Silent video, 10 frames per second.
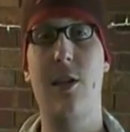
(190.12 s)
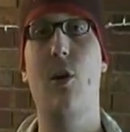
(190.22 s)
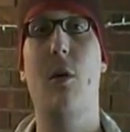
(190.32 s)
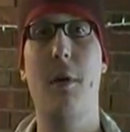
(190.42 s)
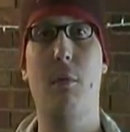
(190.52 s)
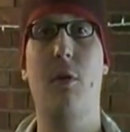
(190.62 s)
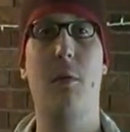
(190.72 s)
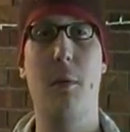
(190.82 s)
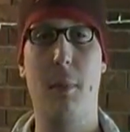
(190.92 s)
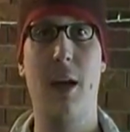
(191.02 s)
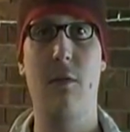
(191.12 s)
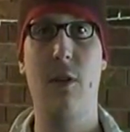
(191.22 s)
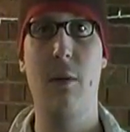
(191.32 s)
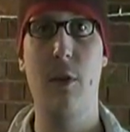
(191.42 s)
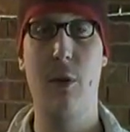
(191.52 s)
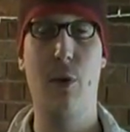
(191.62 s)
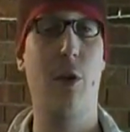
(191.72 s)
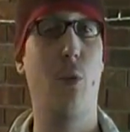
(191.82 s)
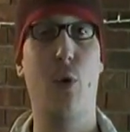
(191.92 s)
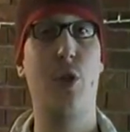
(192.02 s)
he's still a member of the McMahon family, one
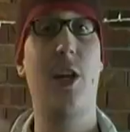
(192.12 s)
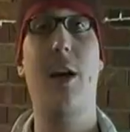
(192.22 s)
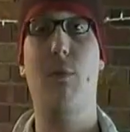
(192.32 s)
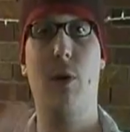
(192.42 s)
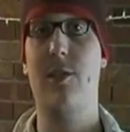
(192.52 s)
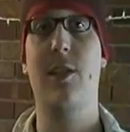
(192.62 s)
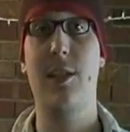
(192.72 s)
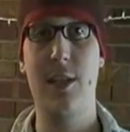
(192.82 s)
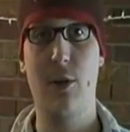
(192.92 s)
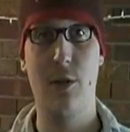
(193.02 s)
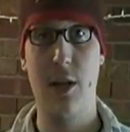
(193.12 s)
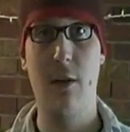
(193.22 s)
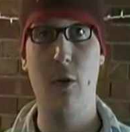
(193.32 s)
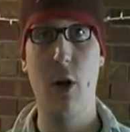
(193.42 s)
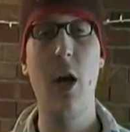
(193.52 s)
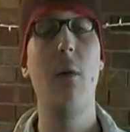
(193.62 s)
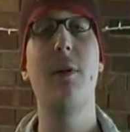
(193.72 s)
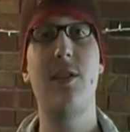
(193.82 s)
of the worst-kept wrestling secrets ever.